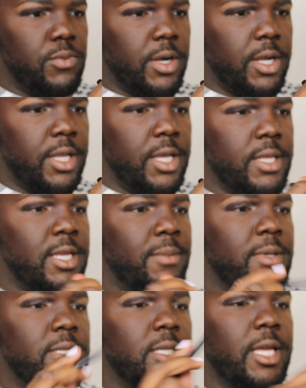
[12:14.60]
We're going to dip
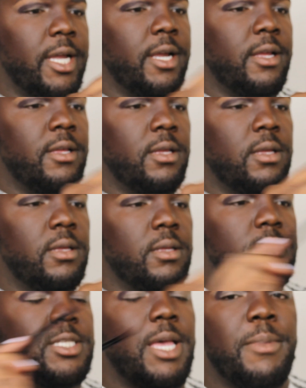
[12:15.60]
into there,
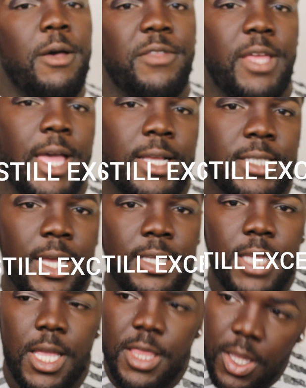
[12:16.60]
tap off the
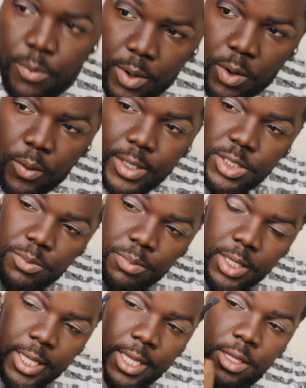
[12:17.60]
excess, and then we're going to
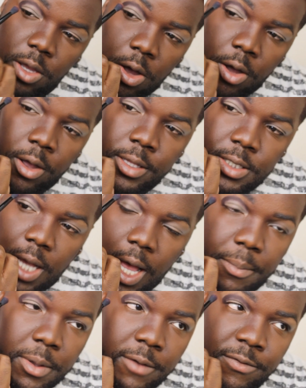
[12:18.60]
blend on
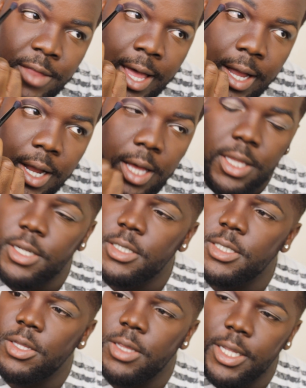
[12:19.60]
top of that color.
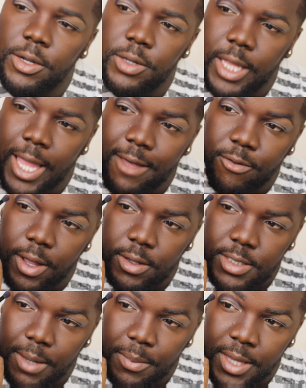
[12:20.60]
So literally halfway on
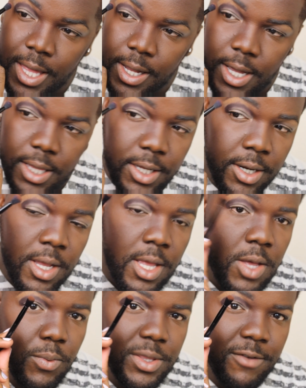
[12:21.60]
top of that color
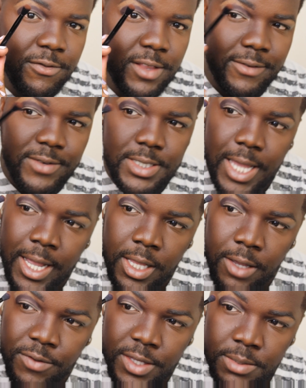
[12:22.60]
with the fluffy side
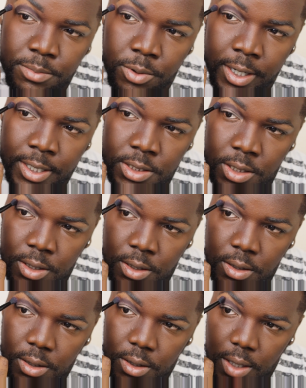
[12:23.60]
of this brush.
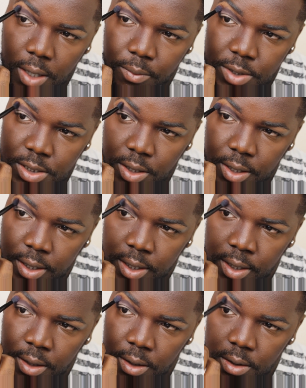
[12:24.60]
And we're just going
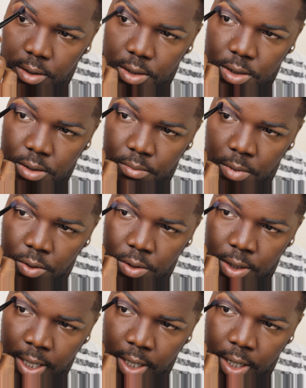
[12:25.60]
to smoke
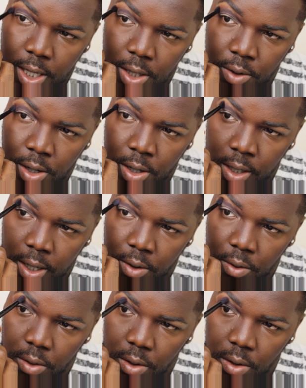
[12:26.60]
that color on out.